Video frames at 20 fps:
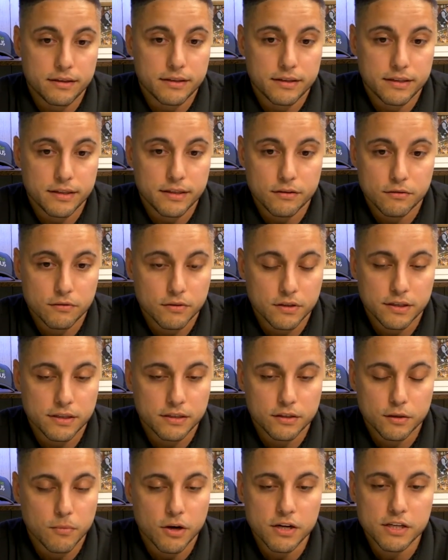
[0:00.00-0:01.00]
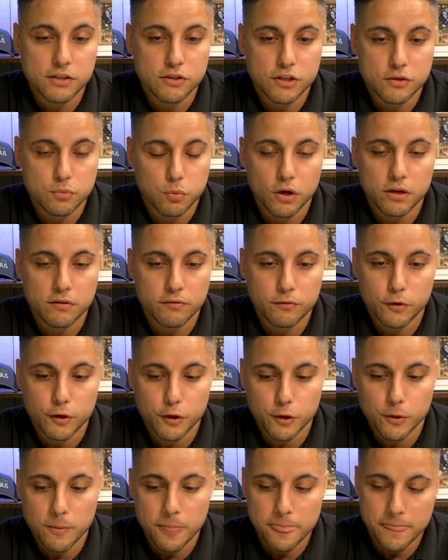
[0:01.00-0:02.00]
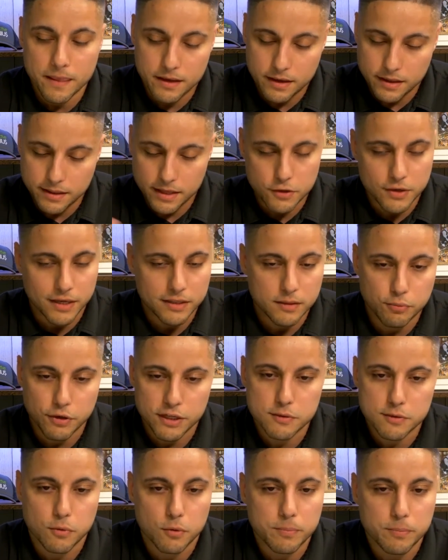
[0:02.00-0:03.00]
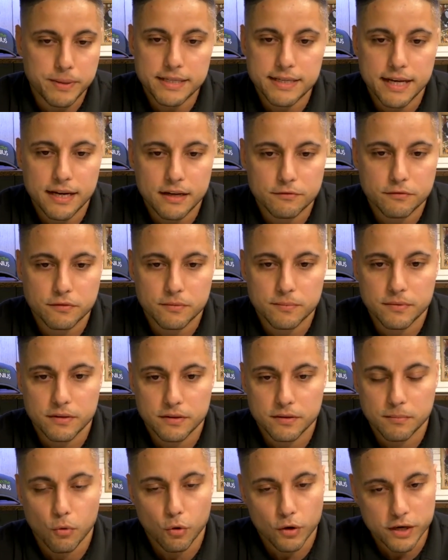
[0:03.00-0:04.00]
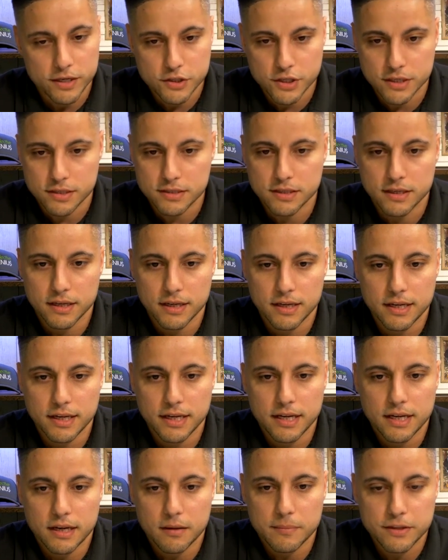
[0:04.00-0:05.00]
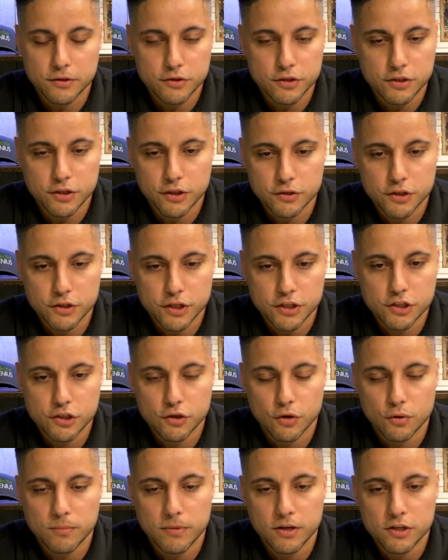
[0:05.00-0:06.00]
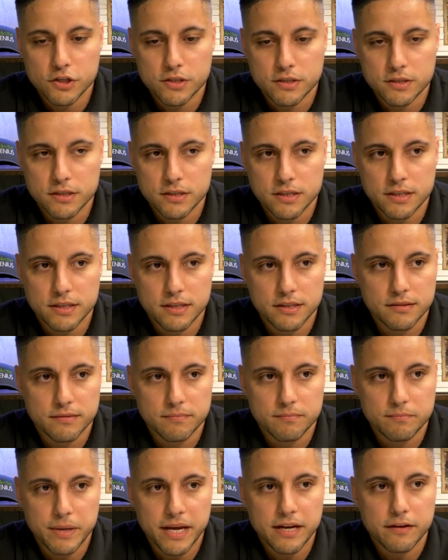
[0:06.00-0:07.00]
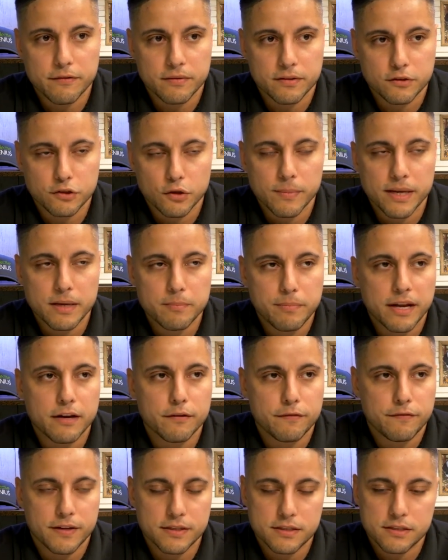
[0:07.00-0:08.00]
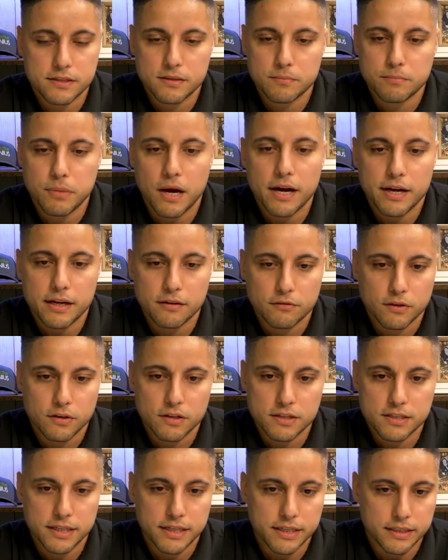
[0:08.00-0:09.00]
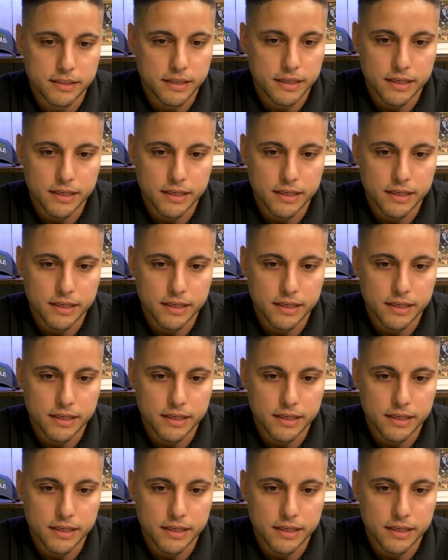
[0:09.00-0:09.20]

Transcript: Really, your money's just working for you, and then you got the principal paid down from the mortgages. I mean, there's just so many benefits to buying real estate.